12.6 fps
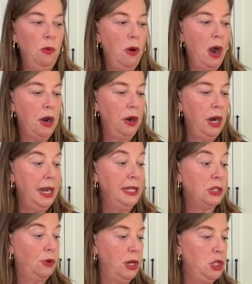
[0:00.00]
water and
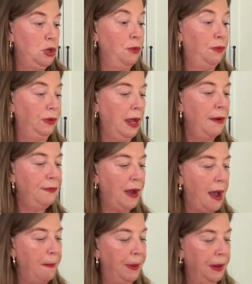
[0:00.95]
it's going to fluff
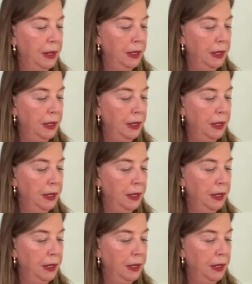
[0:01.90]
up.